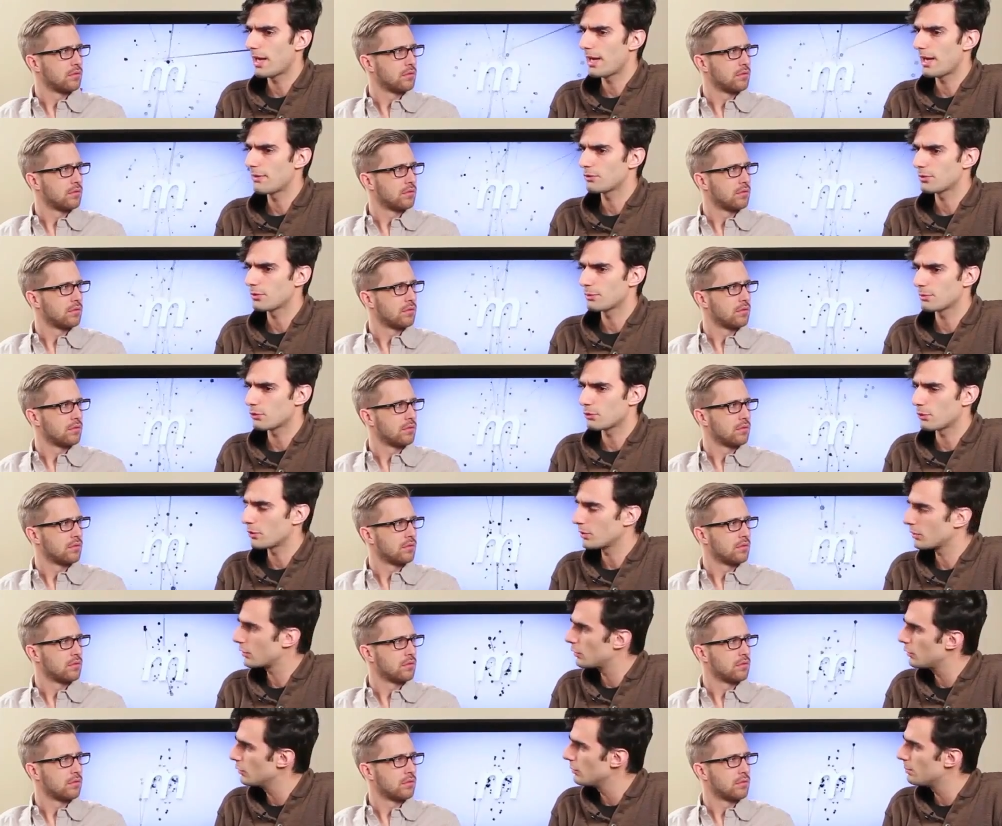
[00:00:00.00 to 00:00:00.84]
Speaker 1: have some
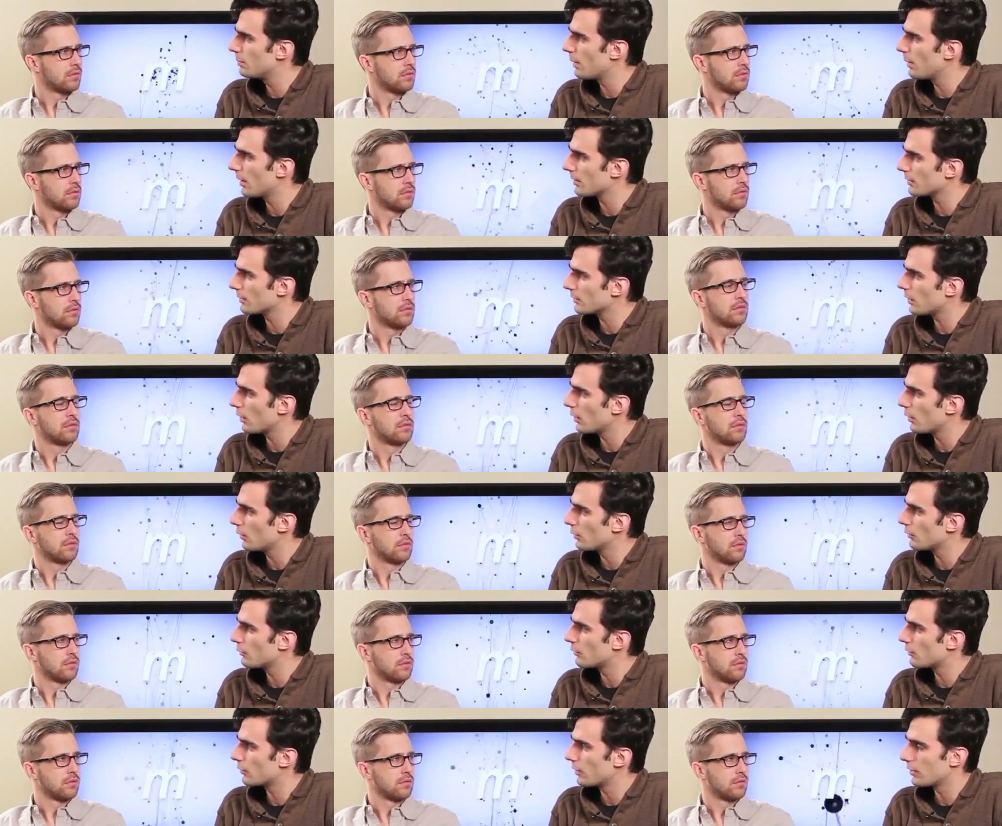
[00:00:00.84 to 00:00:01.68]
sort of coupon
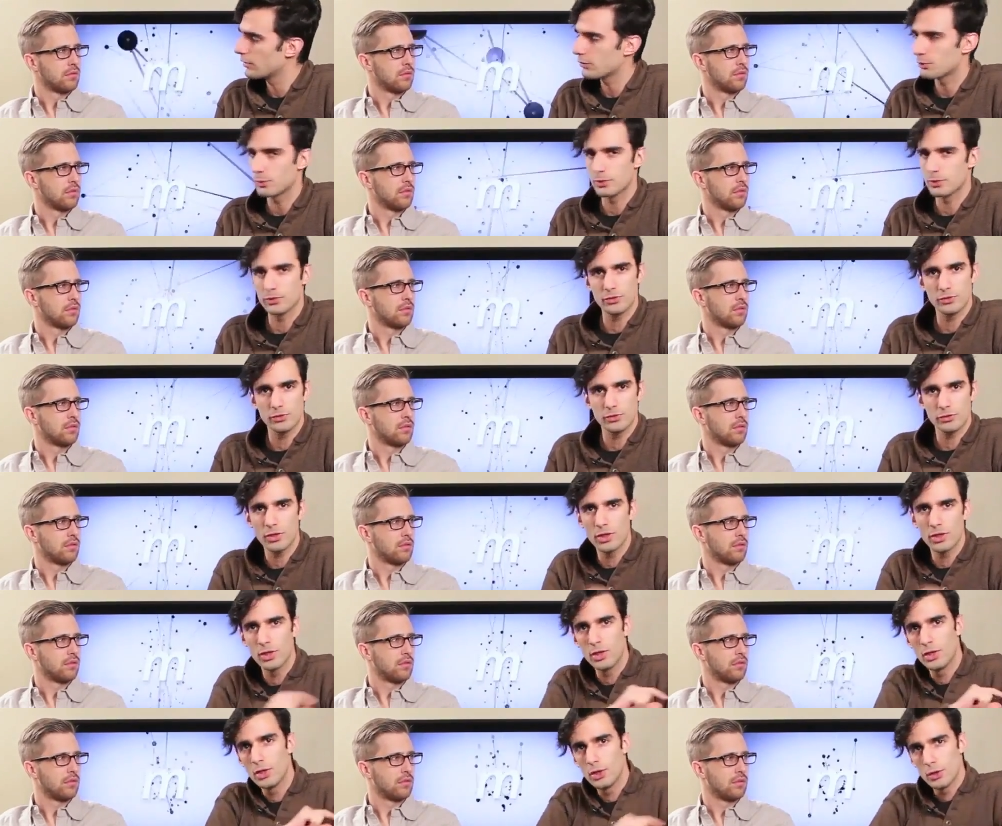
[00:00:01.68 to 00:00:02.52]
code for us, which
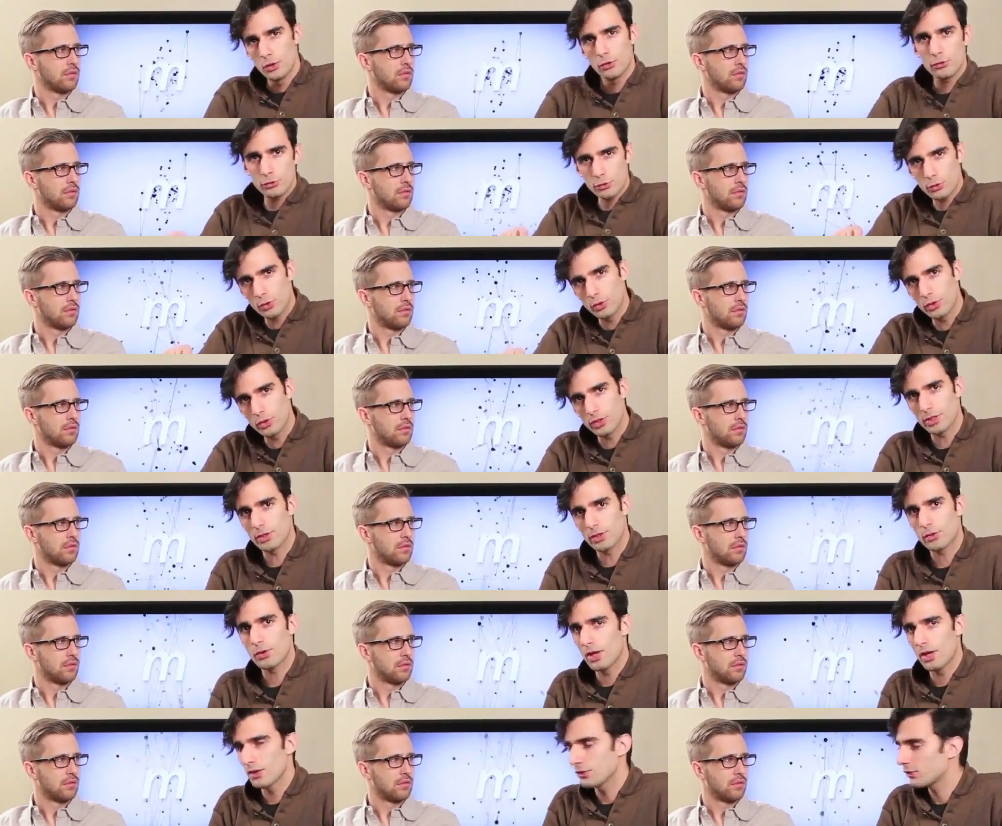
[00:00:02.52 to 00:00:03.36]
is
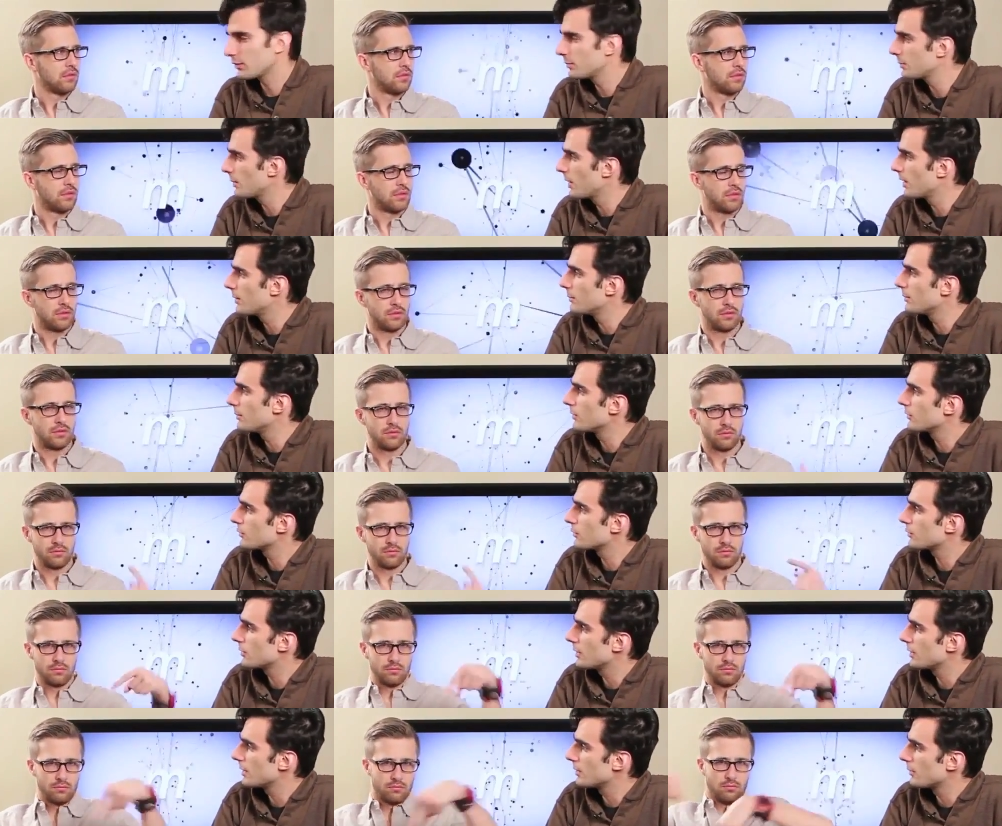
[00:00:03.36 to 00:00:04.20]
scrolling across the bottom of
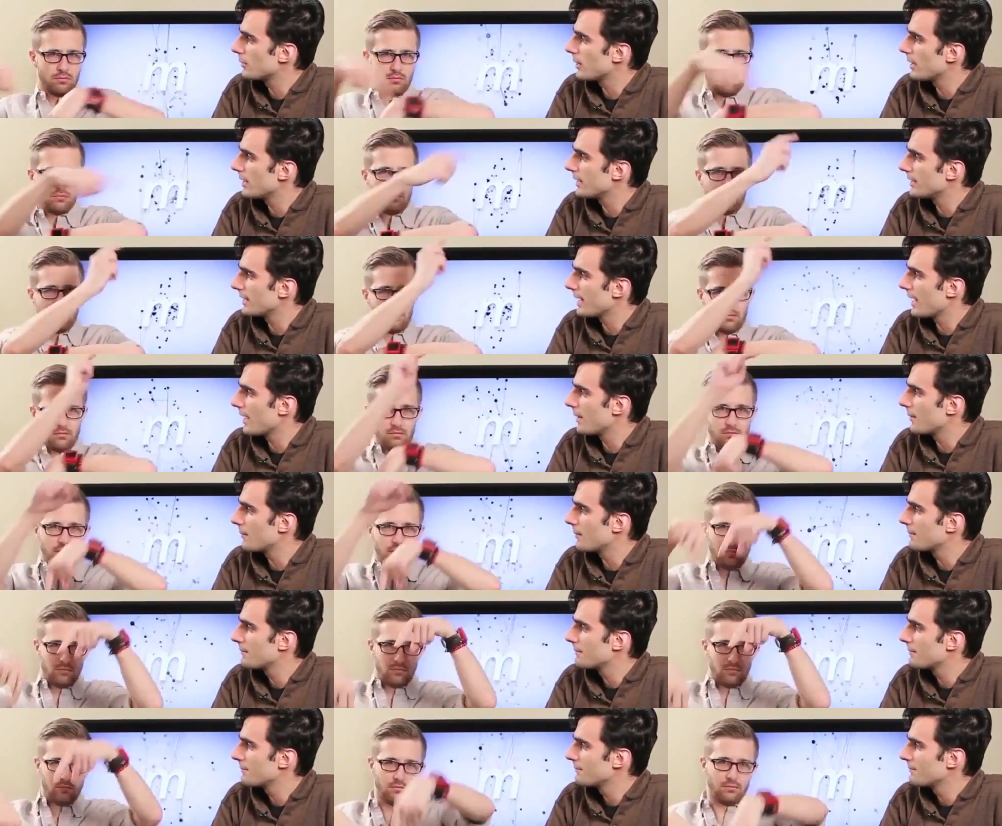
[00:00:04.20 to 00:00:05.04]
the screen right
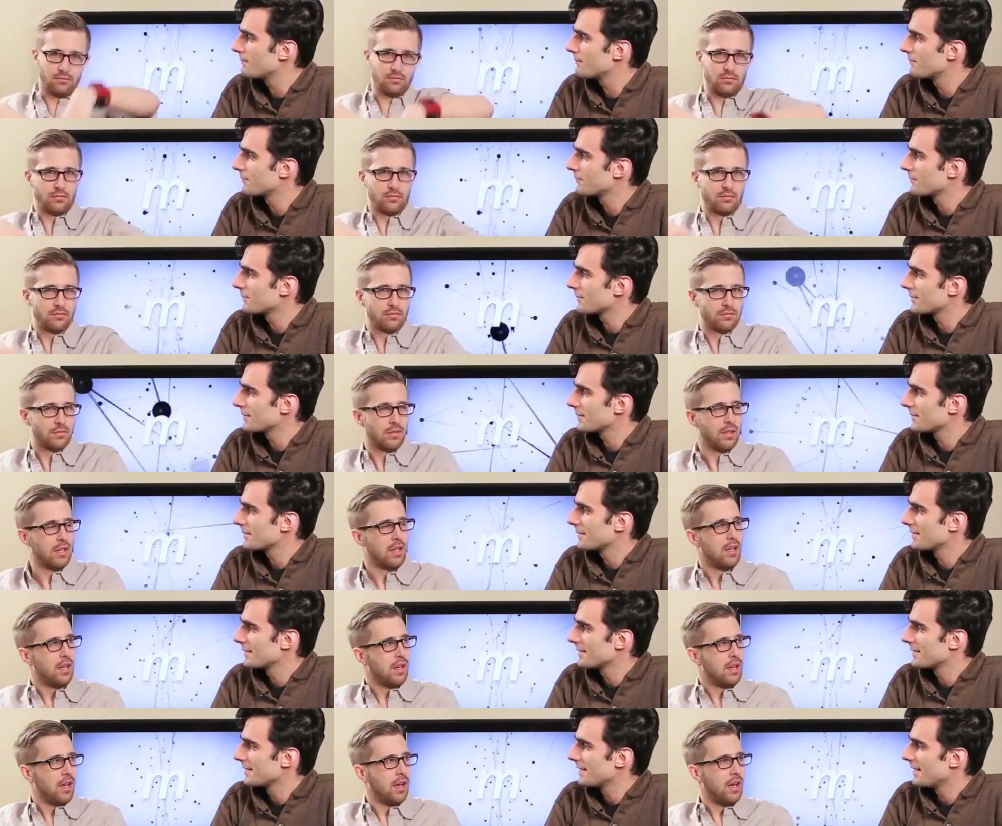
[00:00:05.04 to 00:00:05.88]
now.
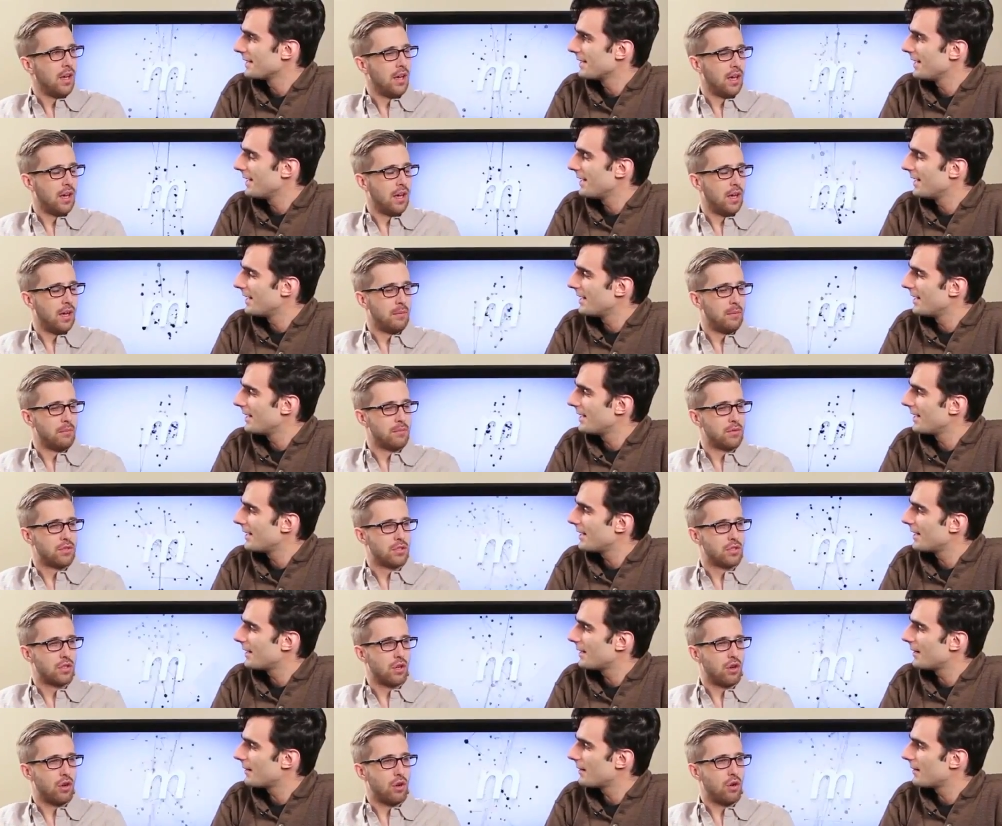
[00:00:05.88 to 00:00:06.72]

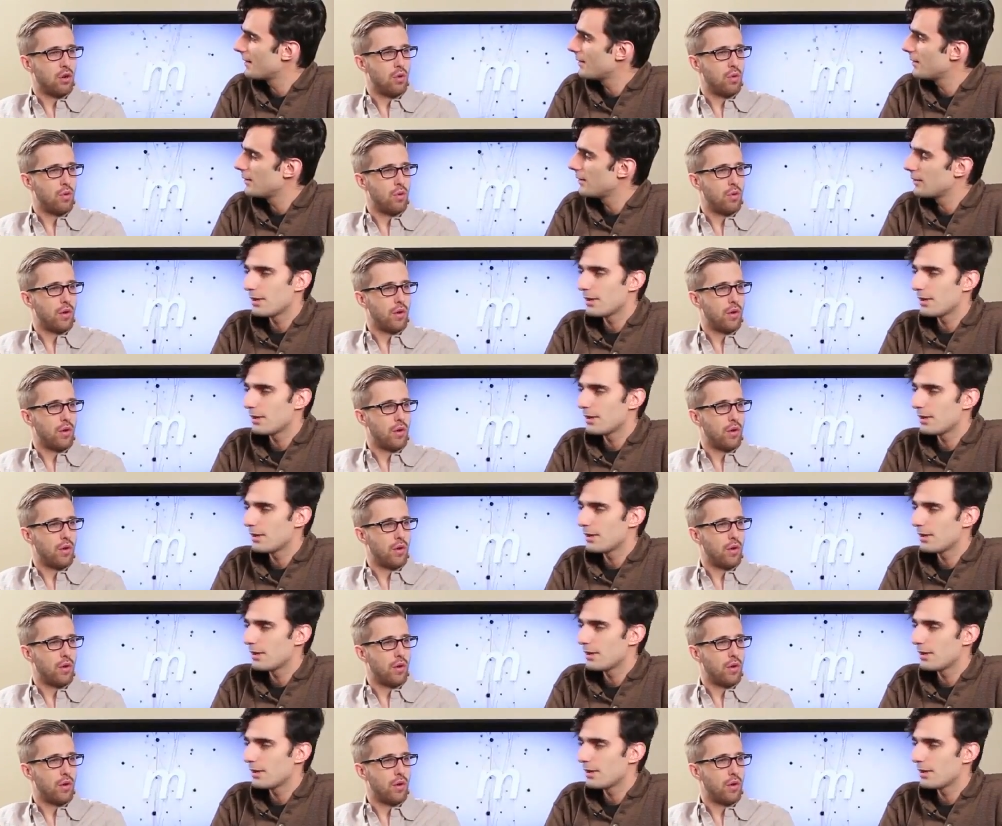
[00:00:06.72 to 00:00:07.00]
Um, so,